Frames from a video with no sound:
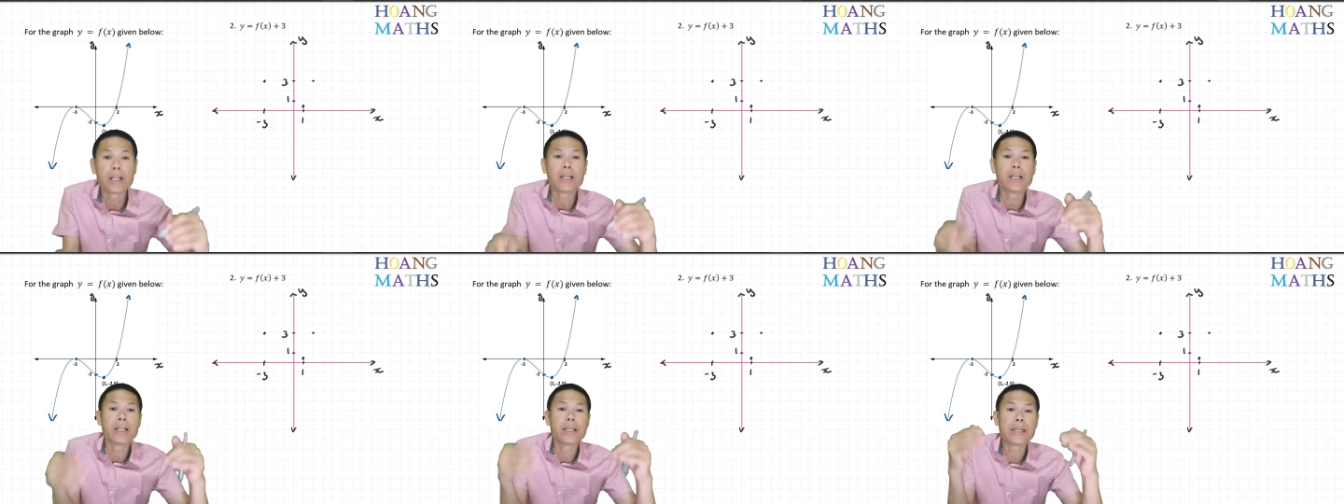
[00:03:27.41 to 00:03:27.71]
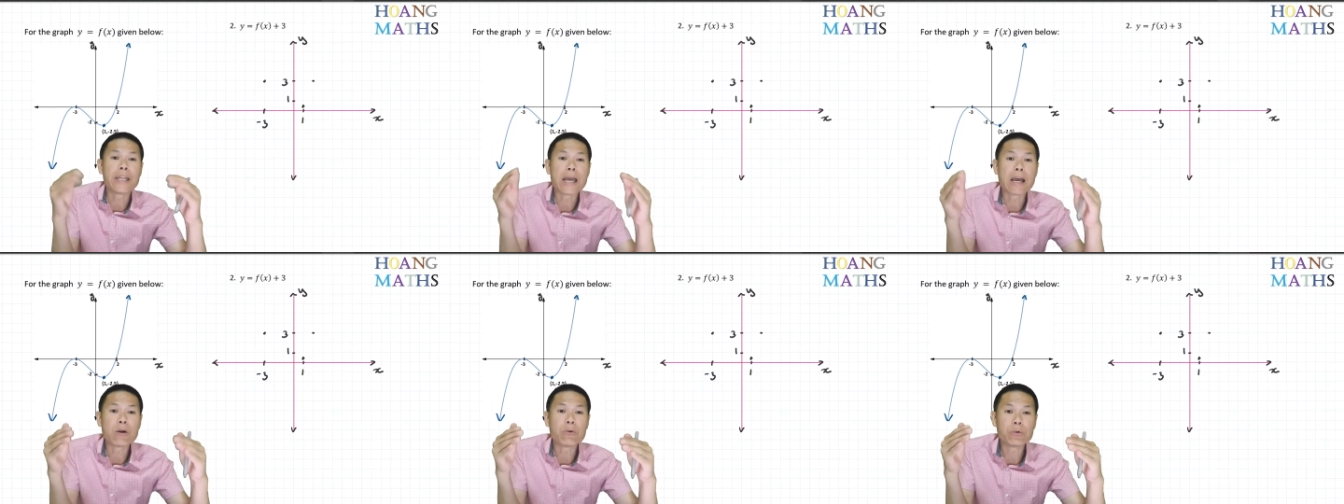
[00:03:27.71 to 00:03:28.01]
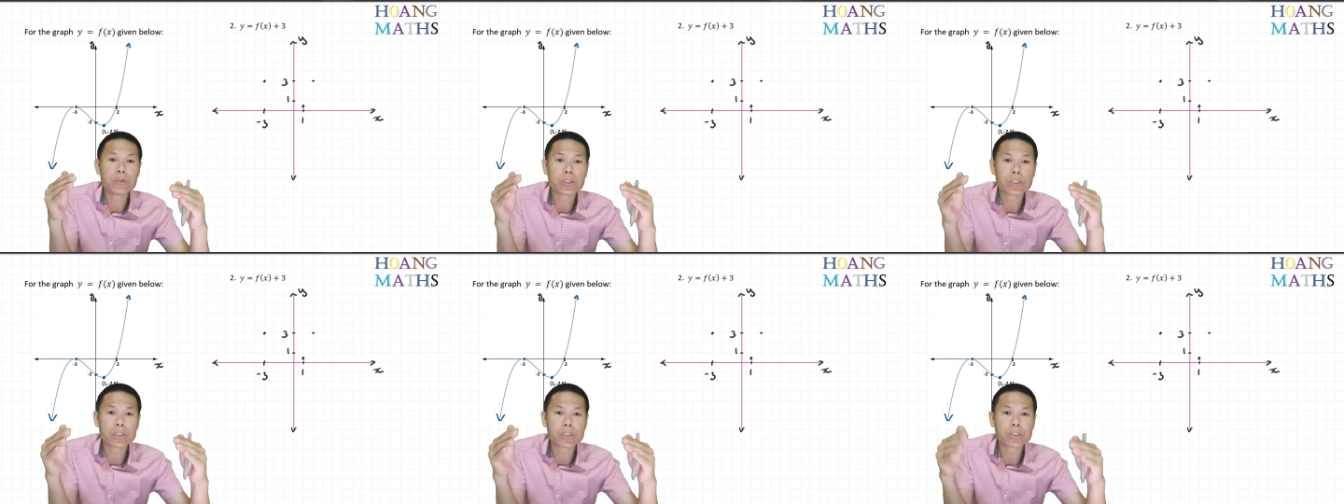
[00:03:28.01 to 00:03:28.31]
Now
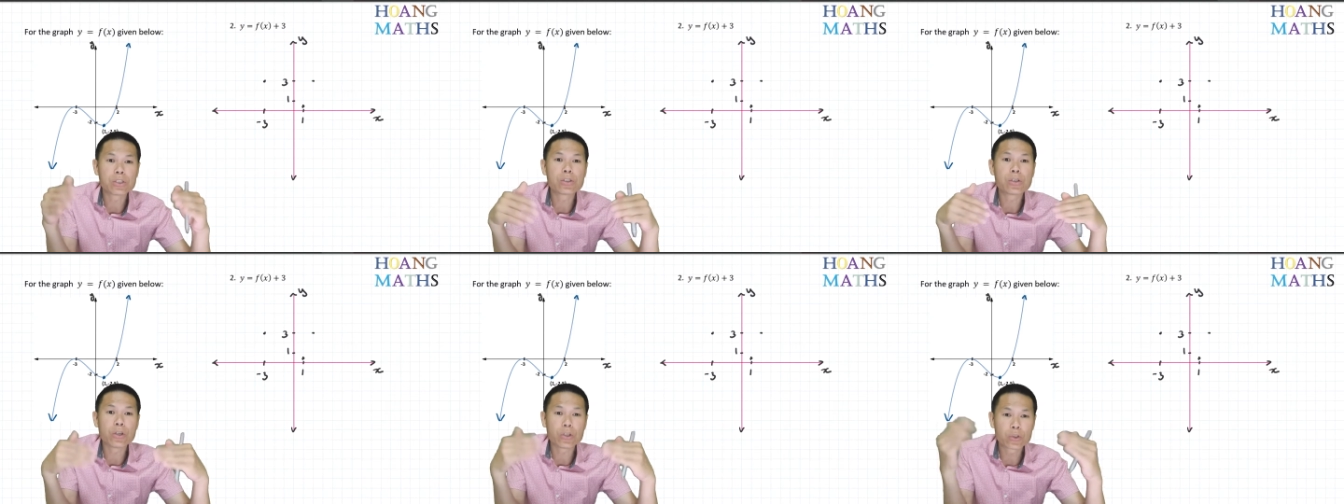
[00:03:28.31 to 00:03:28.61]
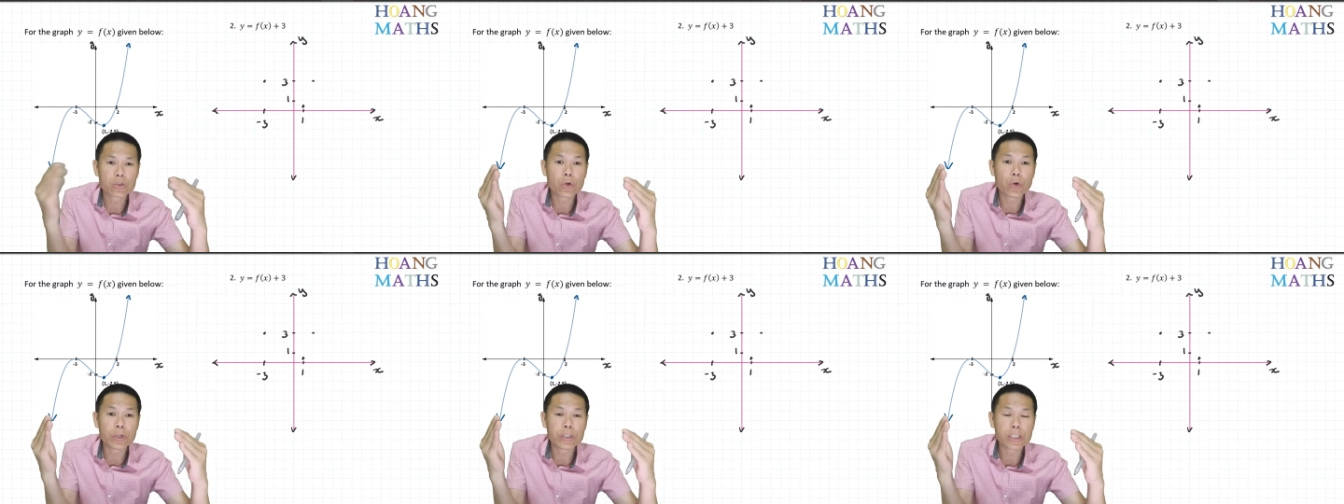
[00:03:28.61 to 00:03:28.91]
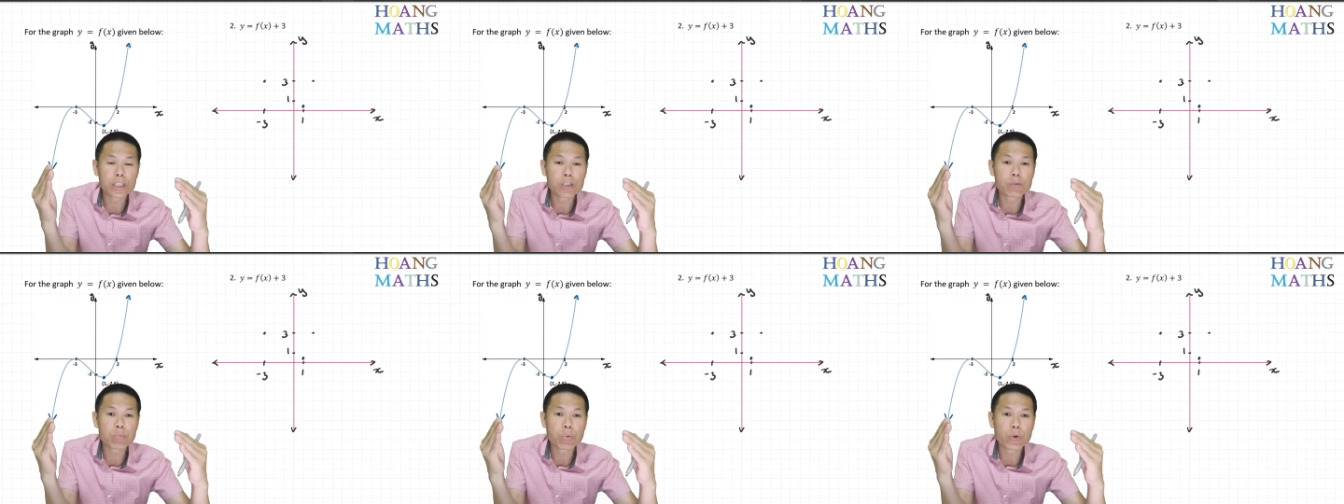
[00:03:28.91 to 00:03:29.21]
we just join
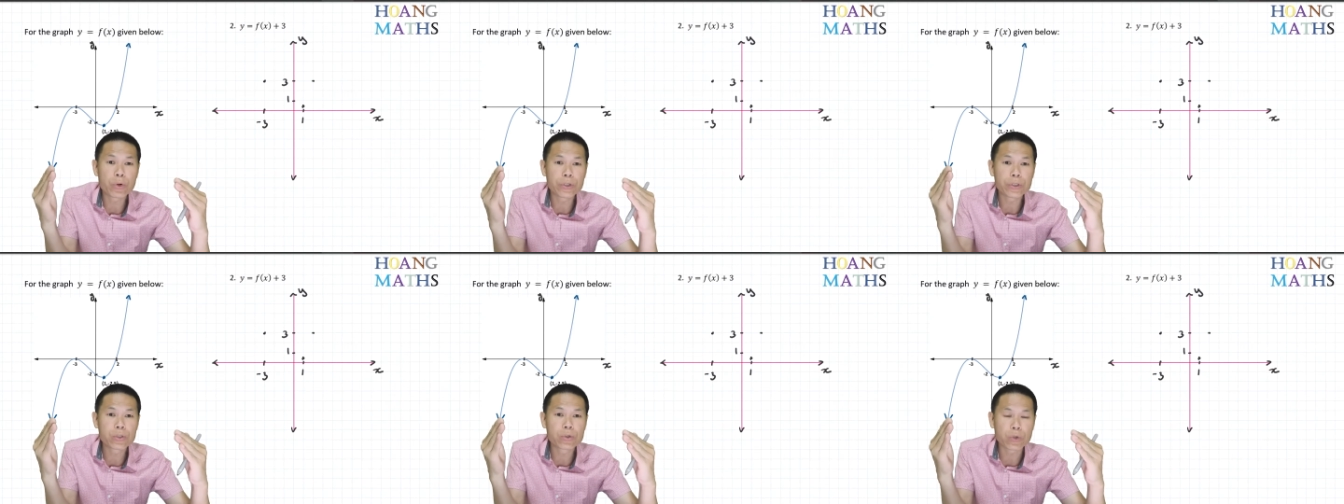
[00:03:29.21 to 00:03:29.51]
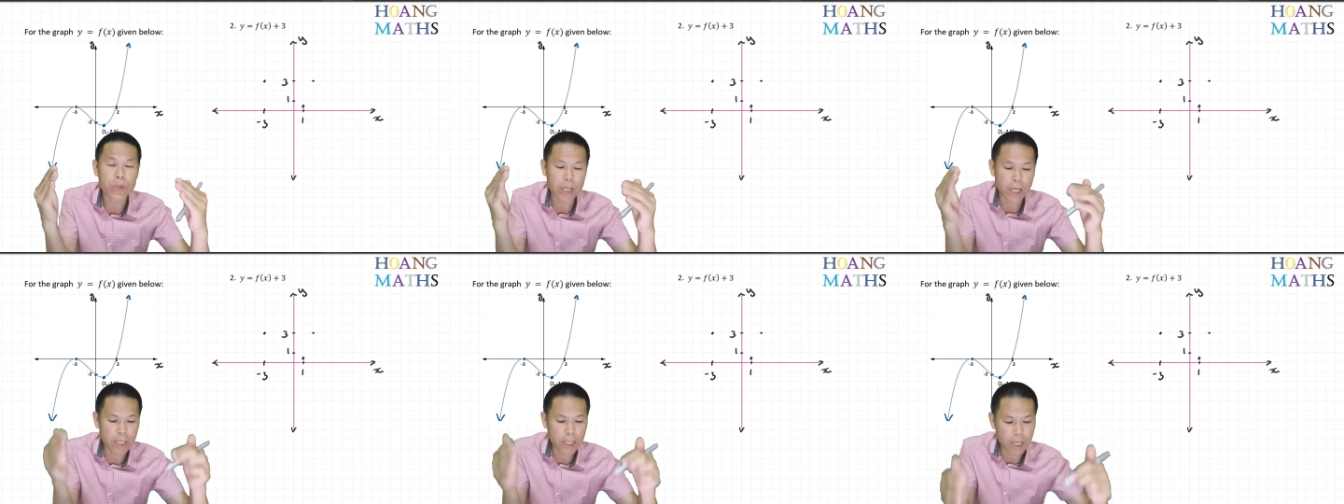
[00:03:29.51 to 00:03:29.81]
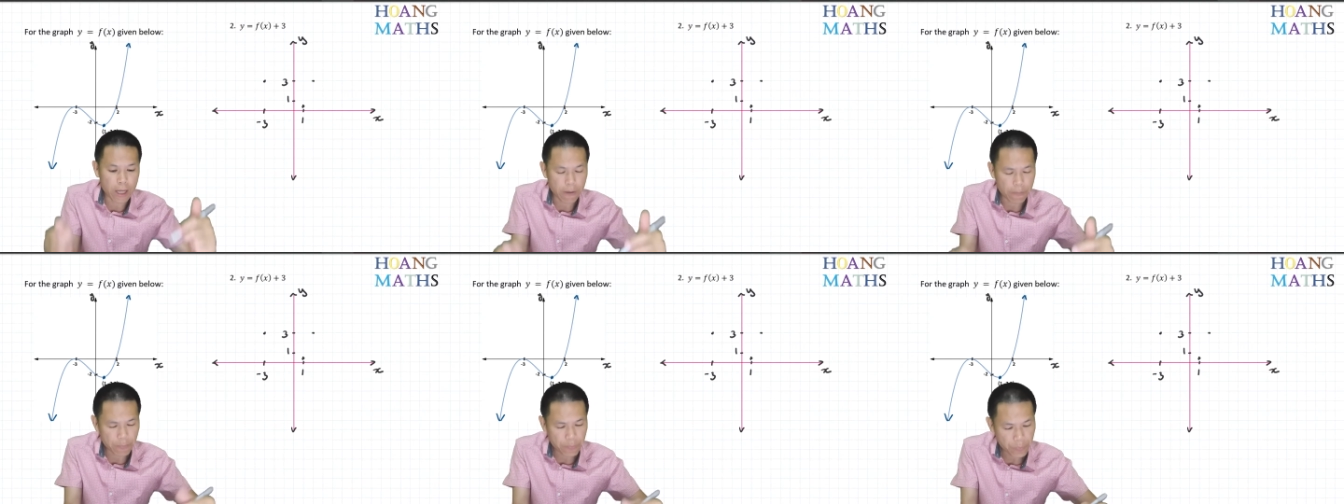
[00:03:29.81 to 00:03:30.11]
these points
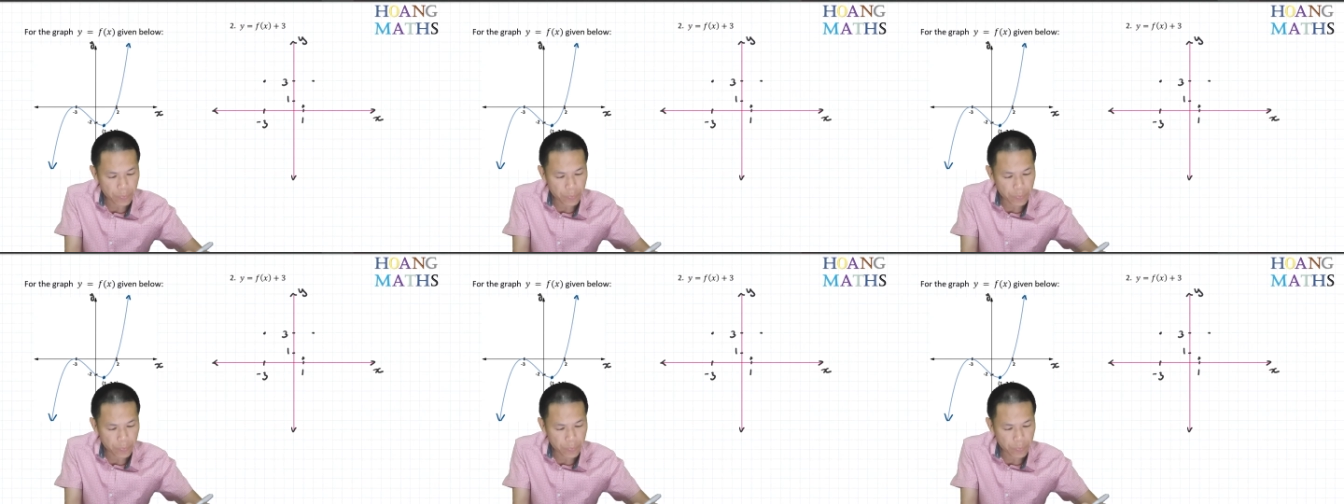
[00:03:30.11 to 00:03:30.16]
together.